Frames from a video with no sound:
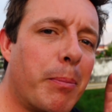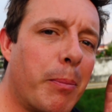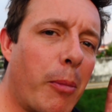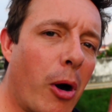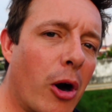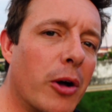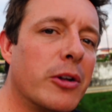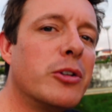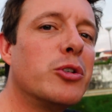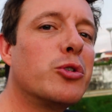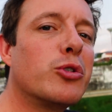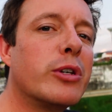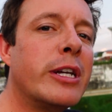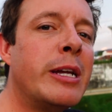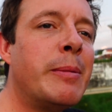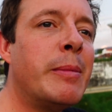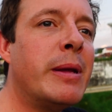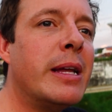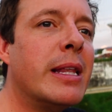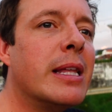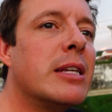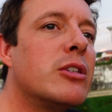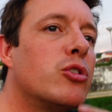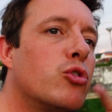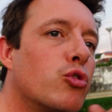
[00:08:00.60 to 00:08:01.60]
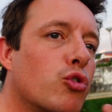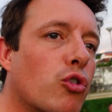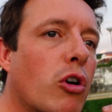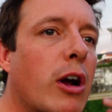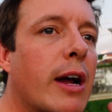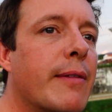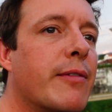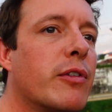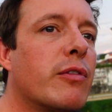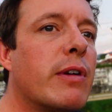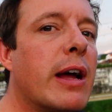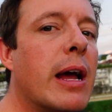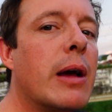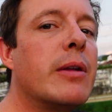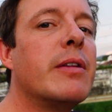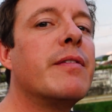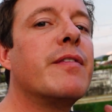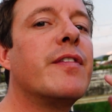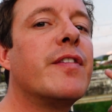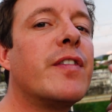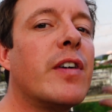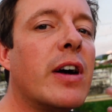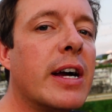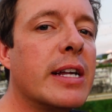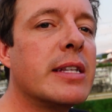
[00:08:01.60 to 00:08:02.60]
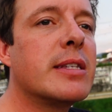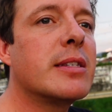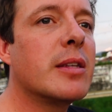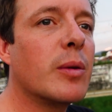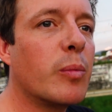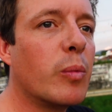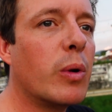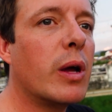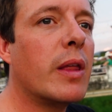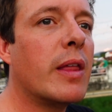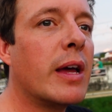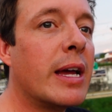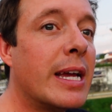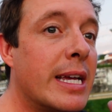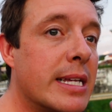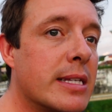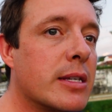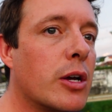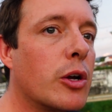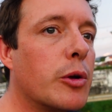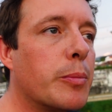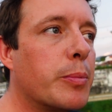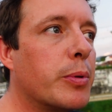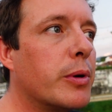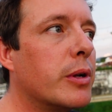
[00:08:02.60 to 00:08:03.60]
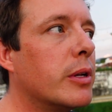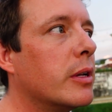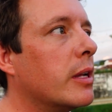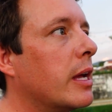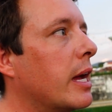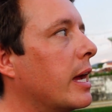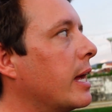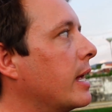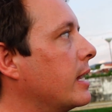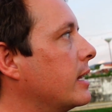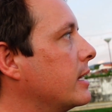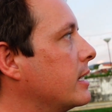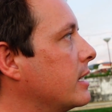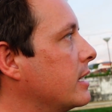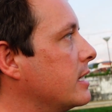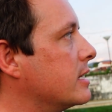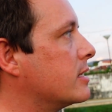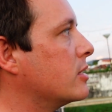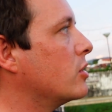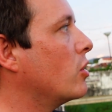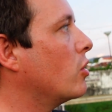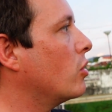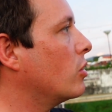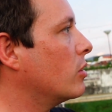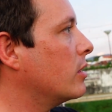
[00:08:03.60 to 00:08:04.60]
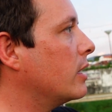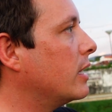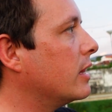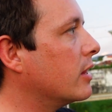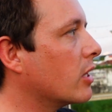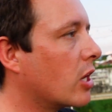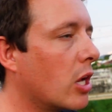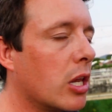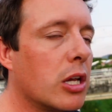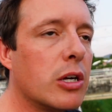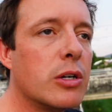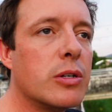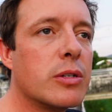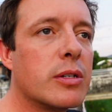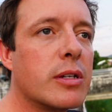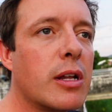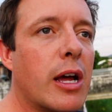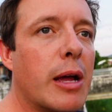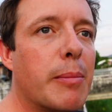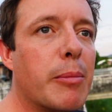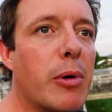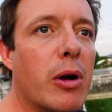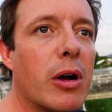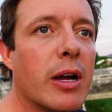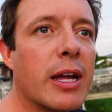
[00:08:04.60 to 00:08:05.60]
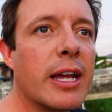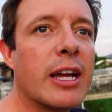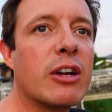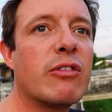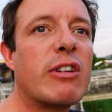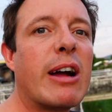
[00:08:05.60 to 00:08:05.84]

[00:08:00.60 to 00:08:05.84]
on Dreamy, let's drive around and find somewhere that is open and is not in the closed night market.